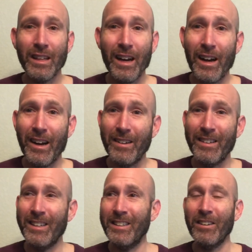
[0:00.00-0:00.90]

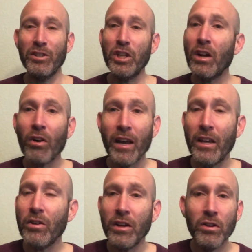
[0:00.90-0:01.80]
nilgiri,
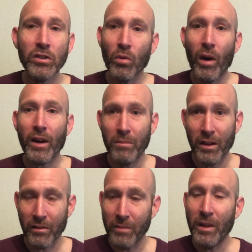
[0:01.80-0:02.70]
you can use quite a
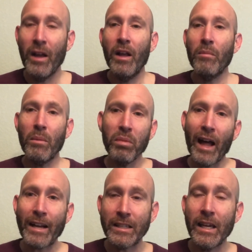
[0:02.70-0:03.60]
bit of them. But
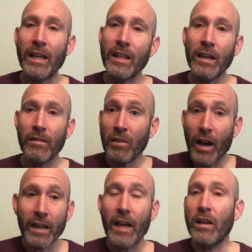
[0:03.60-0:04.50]
black tea, and then
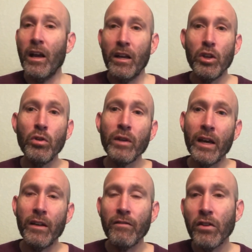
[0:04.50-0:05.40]
again, you
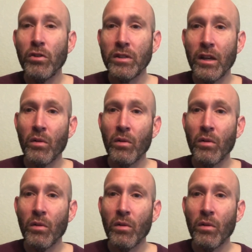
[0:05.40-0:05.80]
can infuse it